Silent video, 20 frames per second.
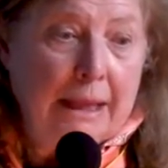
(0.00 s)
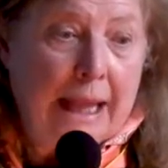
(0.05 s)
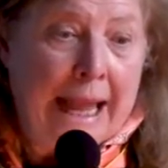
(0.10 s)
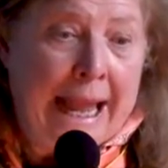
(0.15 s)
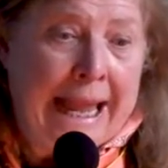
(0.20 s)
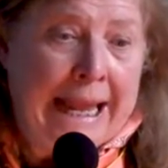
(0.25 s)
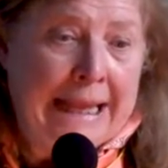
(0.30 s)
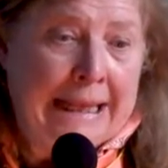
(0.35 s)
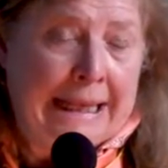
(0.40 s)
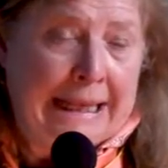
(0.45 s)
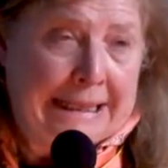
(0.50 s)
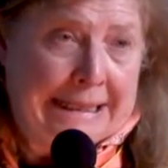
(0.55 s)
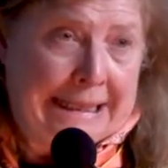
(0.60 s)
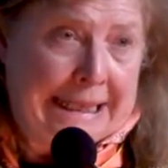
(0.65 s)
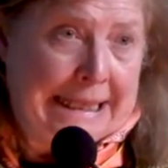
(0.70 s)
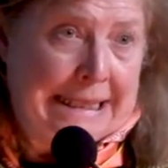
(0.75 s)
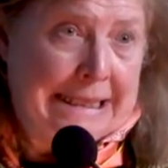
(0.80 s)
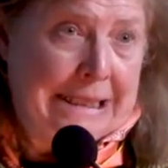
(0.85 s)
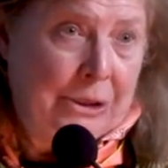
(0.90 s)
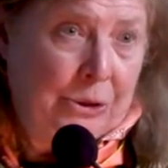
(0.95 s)
a, it's
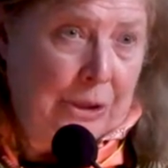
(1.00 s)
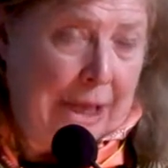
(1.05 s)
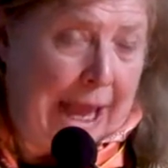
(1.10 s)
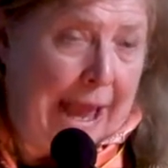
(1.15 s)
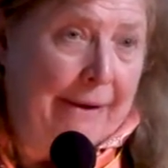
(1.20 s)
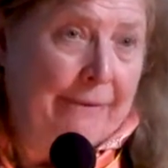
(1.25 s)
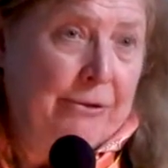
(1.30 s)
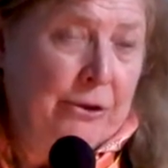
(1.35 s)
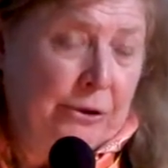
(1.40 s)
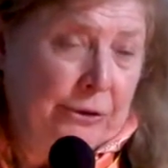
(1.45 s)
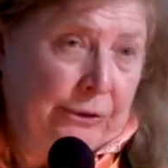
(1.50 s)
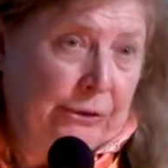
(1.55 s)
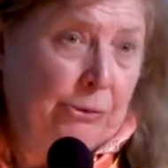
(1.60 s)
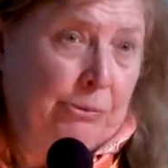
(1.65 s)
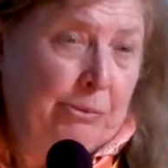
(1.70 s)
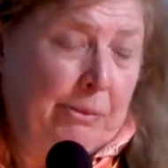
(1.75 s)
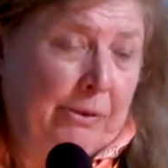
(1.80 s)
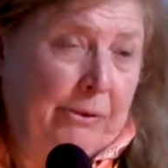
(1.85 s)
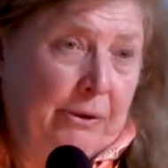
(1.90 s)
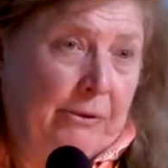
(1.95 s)
easier to have the soup,
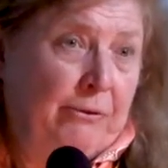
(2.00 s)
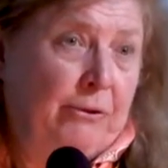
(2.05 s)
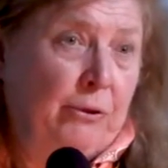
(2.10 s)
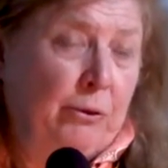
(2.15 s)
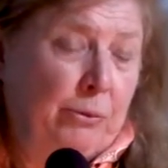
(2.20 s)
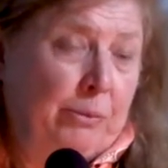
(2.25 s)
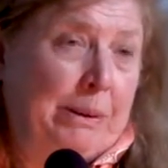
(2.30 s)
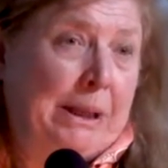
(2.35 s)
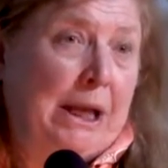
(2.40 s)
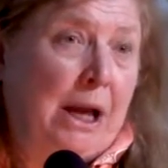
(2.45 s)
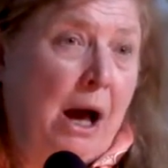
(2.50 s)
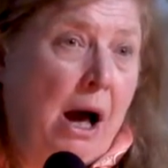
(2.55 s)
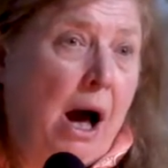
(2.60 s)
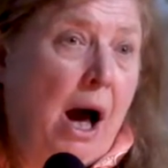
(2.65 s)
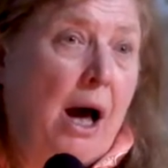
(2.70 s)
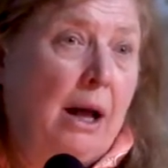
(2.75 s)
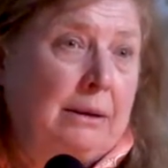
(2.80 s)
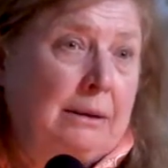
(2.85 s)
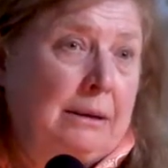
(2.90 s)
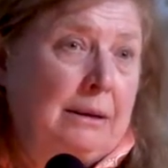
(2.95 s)
the food be
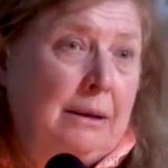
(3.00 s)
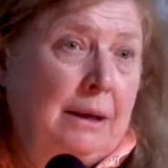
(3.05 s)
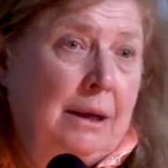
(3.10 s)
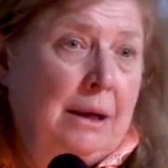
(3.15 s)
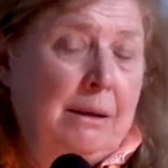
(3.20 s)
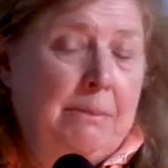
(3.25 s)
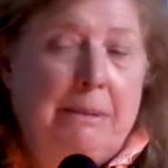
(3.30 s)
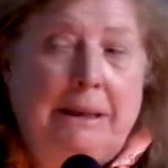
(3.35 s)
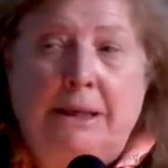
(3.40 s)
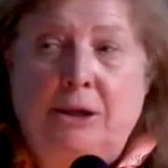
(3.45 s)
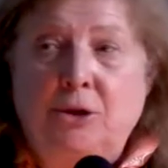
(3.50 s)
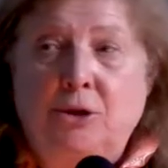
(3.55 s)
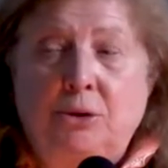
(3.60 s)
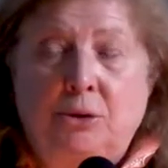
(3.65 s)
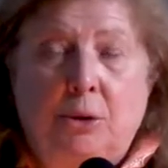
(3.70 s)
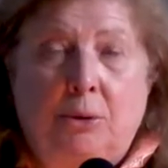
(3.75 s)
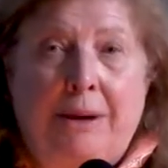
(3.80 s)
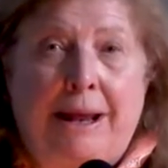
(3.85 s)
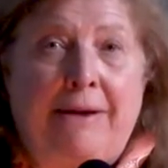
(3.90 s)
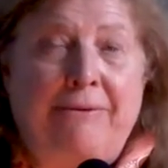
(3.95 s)
hot because you
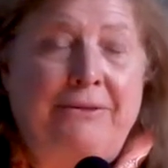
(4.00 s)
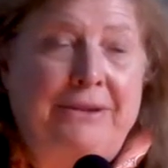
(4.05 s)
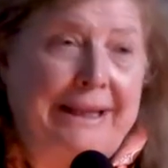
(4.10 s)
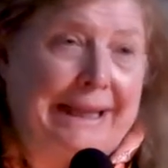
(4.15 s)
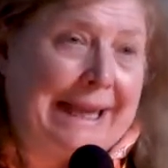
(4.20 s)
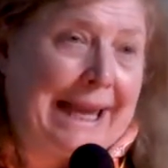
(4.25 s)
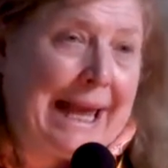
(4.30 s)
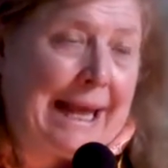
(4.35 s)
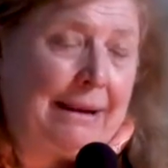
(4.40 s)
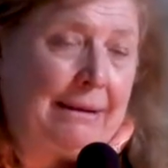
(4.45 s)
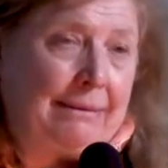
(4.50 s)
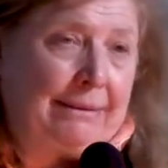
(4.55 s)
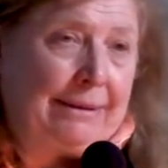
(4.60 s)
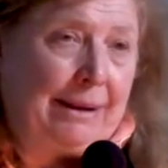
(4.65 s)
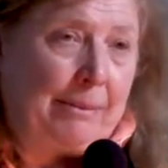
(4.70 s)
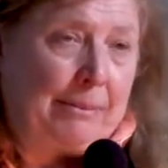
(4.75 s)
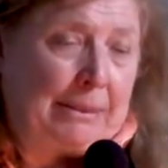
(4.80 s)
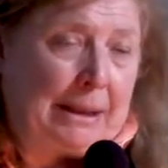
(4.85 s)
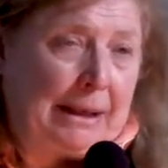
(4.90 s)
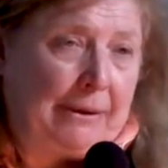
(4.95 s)
don't have to get
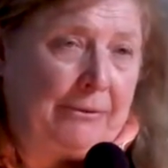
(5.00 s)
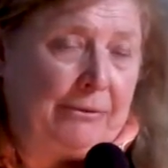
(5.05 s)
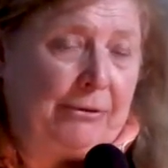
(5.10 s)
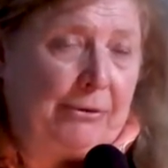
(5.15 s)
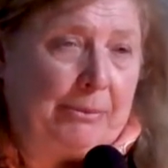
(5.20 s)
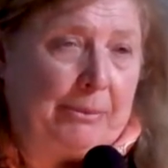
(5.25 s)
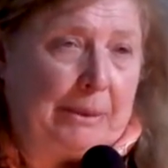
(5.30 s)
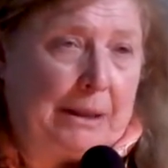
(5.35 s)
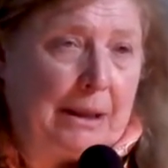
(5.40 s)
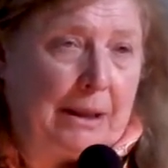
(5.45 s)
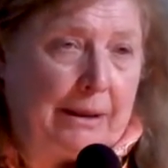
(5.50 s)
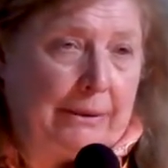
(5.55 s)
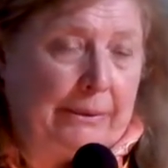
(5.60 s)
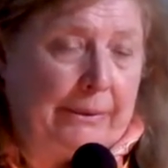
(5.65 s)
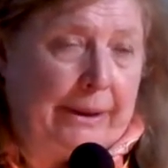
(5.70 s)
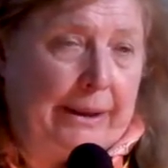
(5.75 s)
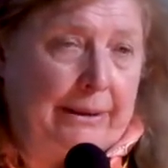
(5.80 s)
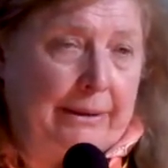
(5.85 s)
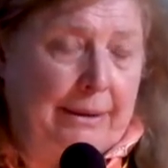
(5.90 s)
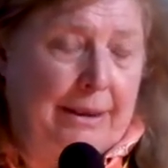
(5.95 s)
something from the other
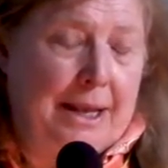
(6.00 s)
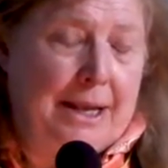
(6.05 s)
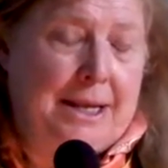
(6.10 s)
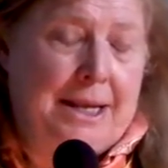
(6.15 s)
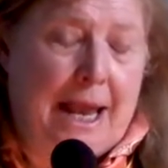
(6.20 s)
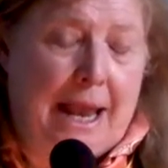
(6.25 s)
end of the